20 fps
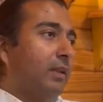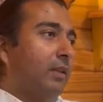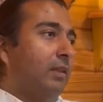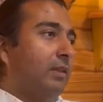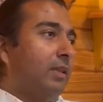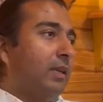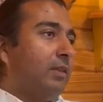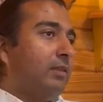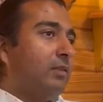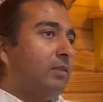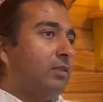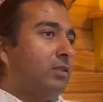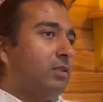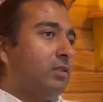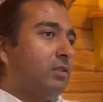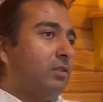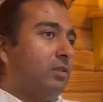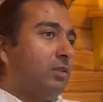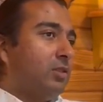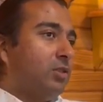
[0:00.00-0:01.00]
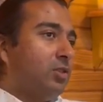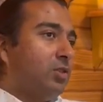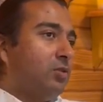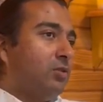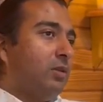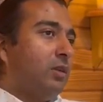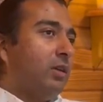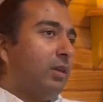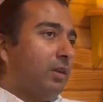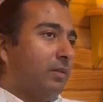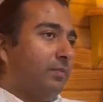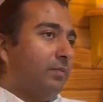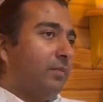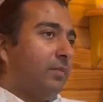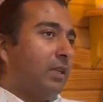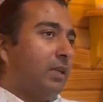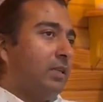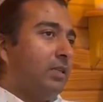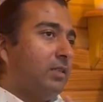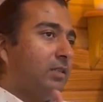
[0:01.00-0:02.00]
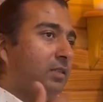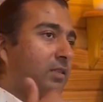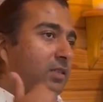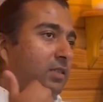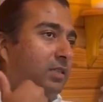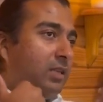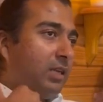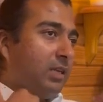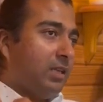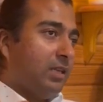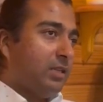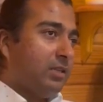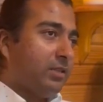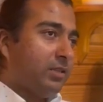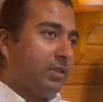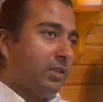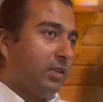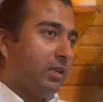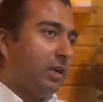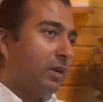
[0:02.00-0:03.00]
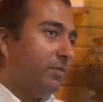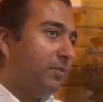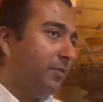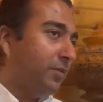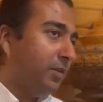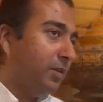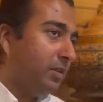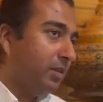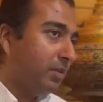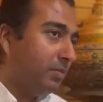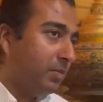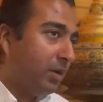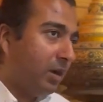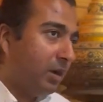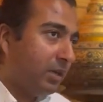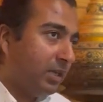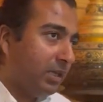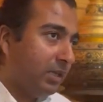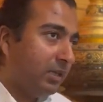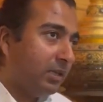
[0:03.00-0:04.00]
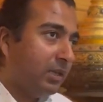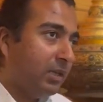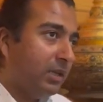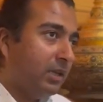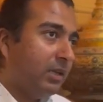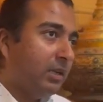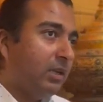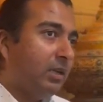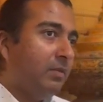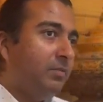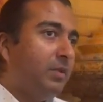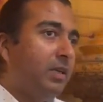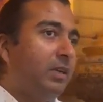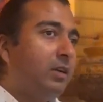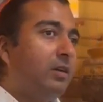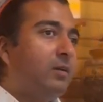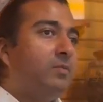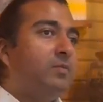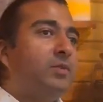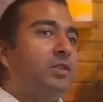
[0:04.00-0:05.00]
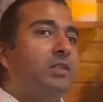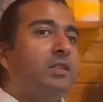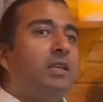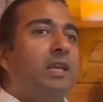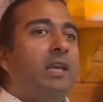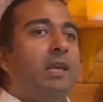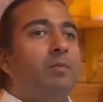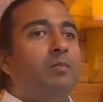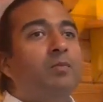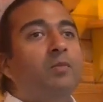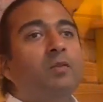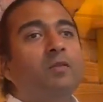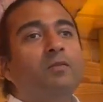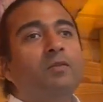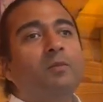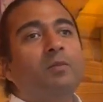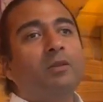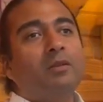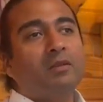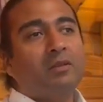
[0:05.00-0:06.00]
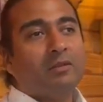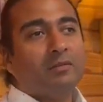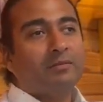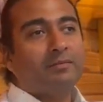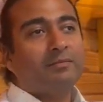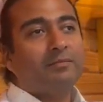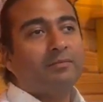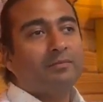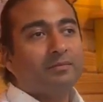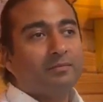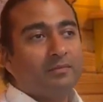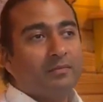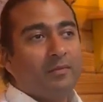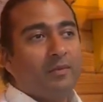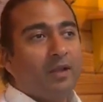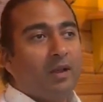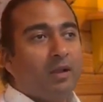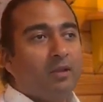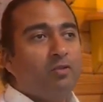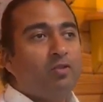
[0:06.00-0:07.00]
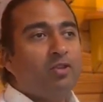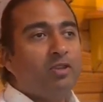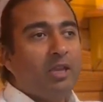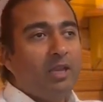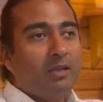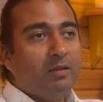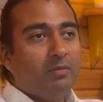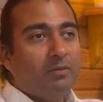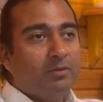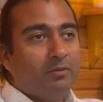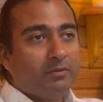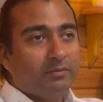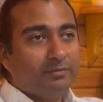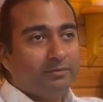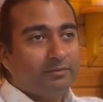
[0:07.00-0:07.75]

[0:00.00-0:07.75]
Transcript: that the sukha, that is the steadiness and comfort in the body, becomes immovable, unshakable.